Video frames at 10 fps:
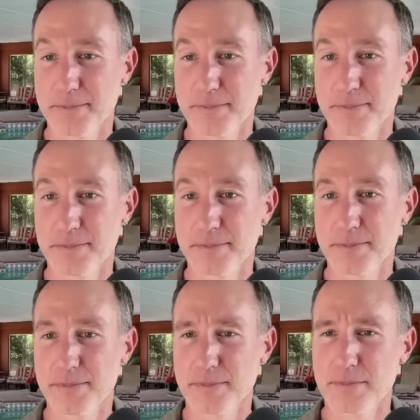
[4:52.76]

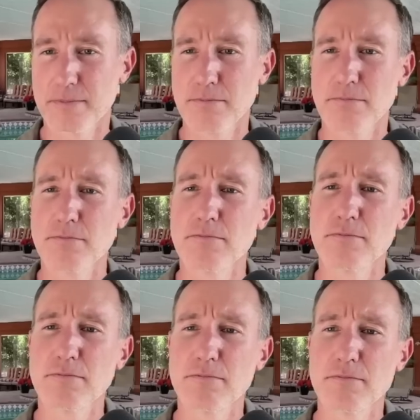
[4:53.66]

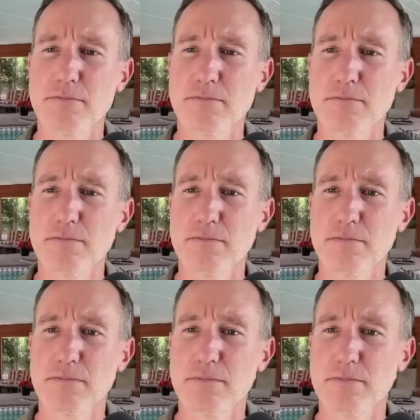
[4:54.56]

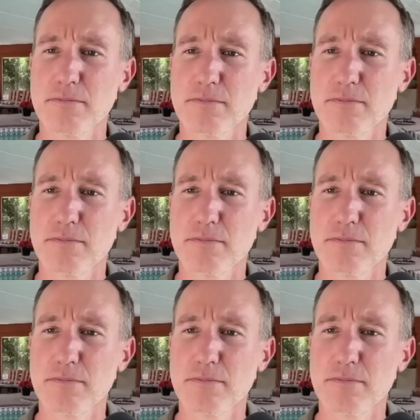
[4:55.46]
(silence)